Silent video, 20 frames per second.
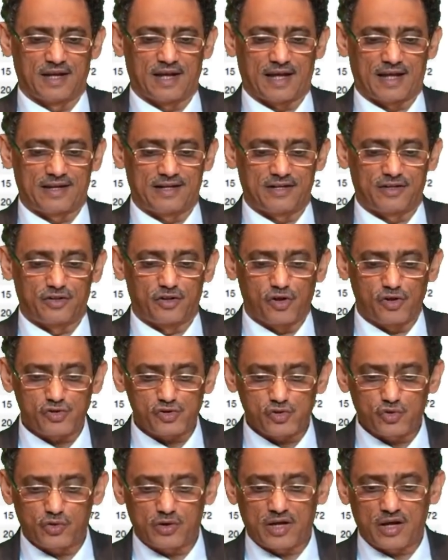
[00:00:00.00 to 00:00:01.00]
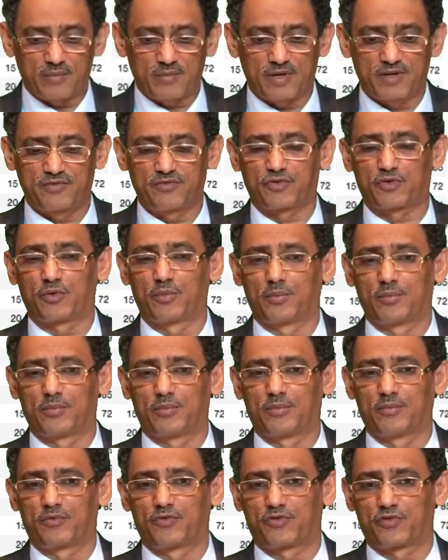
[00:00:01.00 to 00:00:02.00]
And those who coming
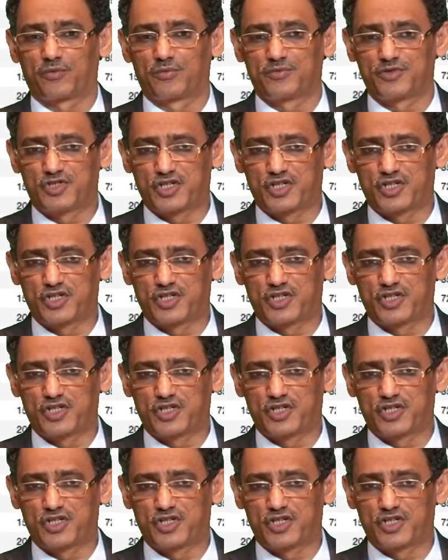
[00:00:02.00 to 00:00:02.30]
from